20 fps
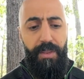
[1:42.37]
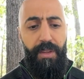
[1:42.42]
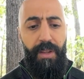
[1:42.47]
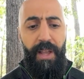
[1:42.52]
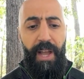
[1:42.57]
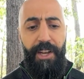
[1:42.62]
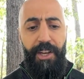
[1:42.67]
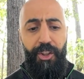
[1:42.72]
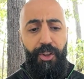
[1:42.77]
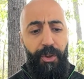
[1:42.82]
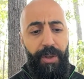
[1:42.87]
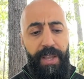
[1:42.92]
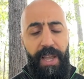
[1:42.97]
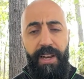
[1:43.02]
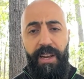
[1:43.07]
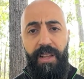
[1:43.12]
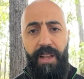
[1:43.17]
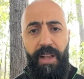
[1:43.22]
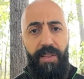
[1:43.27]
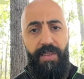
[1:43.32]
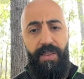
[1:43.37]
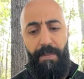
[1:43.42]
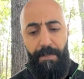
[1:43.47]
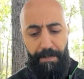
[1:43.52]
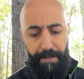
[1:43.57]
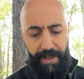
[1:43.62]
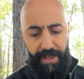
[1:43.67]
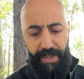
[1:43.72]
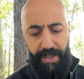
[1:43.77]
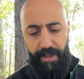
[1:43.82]
And you can
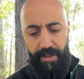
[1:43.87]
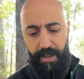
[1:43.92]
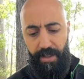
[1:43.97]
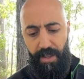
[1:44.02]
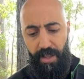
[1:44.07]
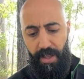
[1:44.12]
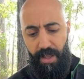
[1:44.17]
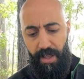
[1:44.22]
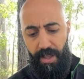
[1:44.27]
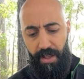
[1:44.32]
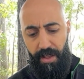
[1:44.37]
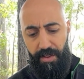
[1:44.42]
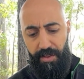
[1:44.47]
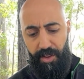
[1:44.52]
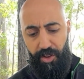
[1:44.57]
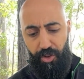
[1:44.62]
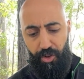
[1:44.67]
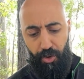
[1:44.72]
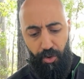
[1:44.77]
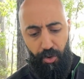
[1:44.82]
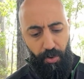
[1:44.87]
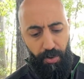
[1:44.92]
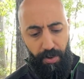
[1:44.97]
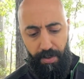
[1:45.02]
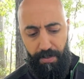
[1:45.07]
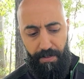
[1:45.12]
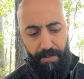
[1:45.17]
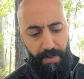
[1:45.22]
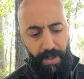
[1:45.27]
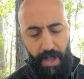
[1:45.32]
custom make this
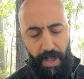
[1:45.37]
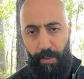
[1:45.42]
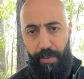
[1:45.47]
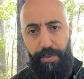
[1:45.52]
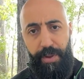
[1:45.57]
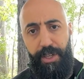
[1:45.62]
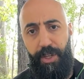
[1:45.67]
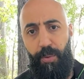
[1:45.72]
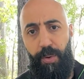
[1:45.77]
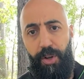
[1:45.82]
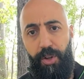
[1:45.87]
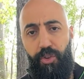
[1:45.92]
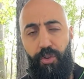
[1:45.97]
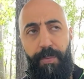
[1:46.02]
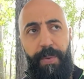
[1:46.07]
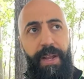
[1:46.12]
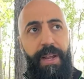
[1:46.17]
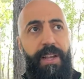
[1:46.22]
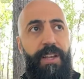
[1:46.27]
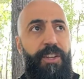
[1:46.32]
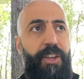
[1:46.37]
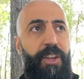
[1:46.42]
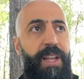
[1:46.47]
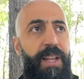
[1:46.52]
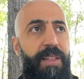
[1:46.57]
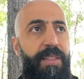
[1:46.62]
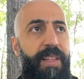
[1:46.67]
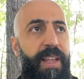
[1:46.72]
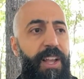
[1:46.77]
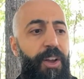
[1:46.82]
role however you want it to make. You
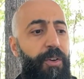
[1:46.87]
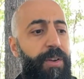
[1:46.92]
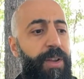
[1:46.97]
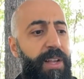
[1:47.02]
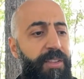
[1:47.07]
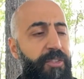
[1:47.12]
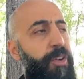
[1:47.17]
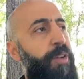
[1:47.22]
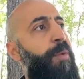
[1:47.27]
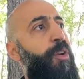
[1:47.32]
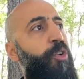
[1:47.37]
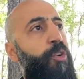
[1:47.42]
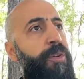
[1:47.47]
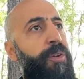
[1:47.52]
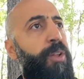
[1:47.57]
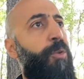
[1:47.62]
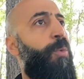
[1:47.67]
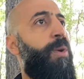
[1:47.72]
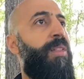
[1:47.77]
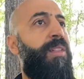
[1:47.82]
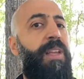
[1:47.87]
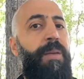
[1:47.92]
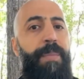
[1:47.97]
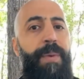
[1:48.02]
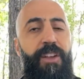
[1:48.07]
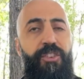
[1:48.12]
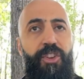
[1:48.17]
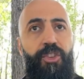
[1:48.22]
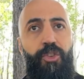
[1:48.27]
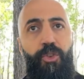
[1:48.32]
can say, okay, the treatment coordinator will see
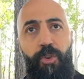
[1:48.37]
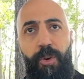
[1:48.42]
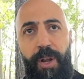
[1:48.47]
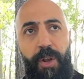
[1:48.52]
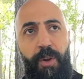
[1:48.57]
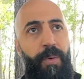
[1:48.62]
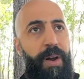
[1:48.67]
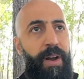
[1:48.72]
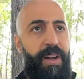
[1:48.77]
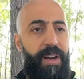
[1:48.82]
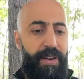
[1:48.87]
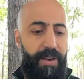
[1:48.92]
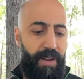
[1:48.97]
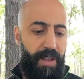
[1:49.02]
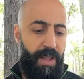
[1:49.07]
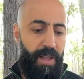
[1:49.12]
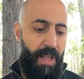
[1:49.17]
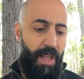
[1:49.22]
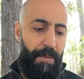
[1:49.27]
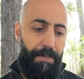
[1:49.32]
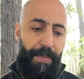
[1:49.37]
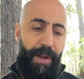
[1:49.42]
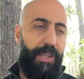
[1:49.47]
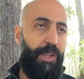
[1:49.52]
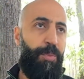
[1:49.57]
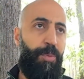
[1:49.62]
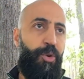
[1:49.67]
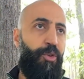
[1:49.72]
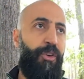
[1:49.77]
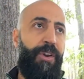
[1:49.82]
patients who require
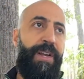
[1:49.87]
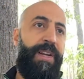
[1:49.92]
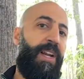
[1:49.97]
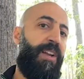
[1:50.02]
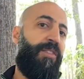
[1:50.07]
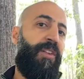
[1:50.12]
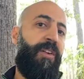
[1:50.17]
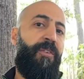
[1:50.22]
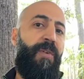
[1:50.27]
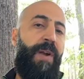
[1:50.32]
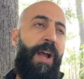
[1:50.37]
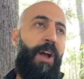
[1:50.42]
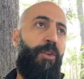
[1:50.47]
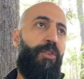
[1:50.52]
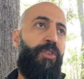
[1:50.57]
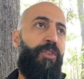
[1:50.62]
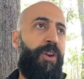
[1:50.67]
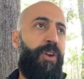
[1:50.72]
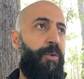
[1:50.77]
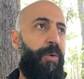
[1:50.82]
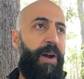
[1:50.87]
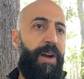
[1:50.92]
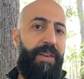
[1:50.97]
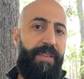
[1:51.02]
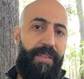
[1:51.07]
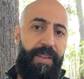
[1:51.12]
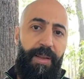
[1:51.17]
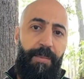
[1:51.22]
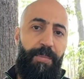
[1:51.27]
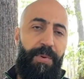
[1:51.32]
multiple root canals and crowns, who
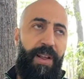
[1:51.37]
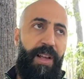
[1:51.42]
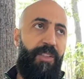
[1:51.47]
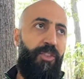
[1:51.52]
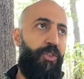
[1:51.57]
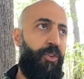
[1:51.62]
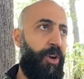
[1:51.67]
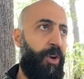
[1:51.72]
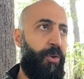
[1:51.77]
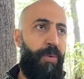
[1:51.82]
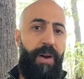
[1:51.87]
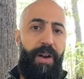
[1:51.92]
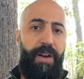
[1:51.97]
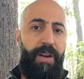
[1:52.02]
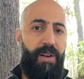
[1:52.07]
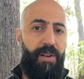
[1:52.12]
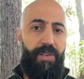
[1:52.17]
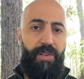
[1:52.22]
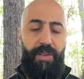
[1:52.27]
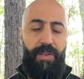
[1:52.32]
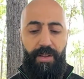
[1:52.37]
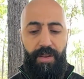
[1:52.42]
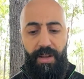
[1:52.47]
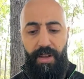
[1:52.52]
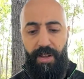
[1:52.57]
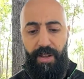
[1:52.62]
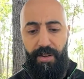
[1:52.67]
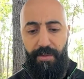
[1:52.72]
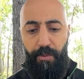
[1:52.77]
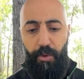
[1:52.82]
requires implants, who require
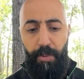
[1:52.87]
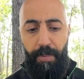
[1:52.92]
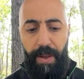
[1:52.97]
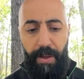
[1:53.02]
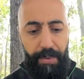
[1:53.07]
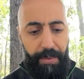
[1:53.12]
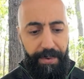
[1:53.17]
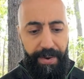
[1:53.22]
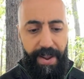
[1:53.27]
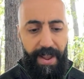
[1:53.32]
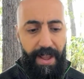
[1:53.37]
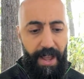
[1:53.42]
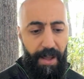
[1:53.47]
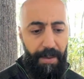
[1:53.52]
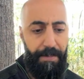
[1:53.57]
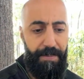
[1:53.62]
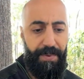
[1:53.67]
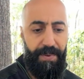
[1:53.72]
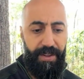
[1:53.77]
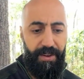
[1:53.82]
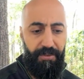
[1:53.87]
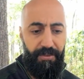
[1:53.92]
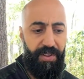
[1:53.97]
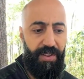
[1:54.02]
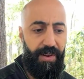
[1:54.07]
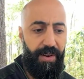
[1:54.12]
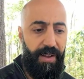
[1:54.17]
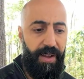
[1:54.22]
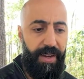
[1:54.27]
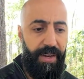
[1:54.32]
full mouth rehab,
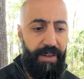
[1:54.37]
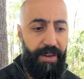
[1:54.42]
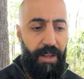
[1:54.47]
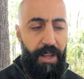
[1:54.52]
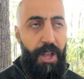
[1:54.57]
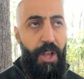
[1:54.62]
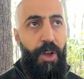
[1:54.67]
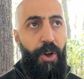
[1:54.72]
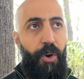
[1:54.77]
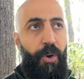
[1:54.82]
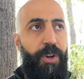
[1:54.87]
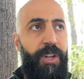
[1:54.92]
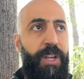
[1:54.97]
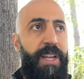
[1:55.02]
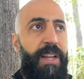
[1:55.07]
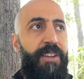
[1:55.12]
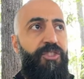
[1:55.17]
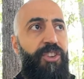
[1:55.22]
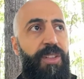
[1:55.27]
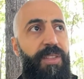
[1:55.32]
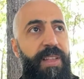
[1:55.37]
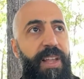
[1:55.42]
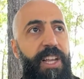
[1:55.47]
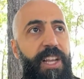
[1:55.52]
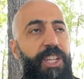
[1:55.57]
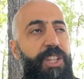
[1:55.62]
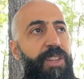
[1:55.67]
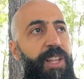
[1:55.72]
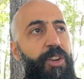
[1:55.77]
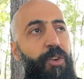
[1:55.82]
Invisalign, or you can just say
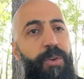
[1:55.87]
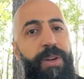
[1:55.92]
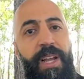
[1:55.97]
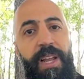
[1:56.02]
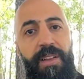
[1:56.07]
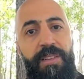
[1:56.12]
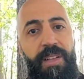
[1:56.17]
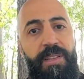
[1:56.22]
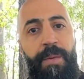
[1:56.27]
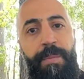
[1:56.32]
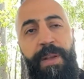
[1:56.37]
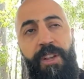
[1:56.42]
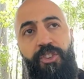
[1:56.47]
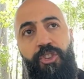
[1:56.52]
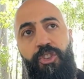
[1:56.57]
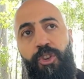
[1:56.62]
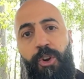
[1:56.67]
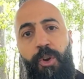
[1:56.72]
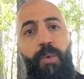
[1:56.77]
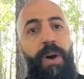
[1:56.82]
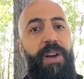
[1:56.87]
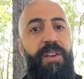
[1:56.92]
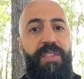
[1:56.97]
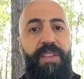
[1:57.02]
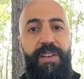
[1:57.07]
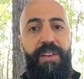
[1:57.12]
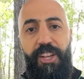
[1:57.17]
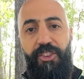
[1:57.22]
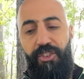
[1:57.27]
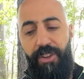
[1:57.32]
they're only going to see the patients who require
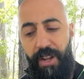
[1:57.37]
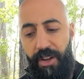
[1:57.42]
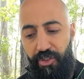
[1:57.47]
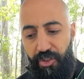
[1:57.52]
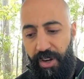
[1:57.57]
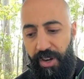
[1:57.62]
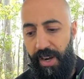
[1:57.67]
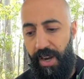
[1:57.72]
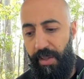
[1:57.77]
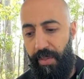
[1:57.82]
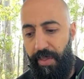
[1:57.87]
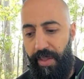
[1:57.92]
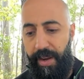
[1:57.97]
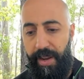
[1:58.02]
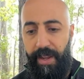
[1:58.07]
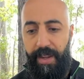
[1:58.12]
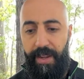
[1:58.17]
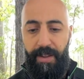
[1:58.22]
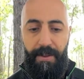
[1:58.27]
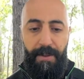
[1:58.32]
sedation and general anesthetic.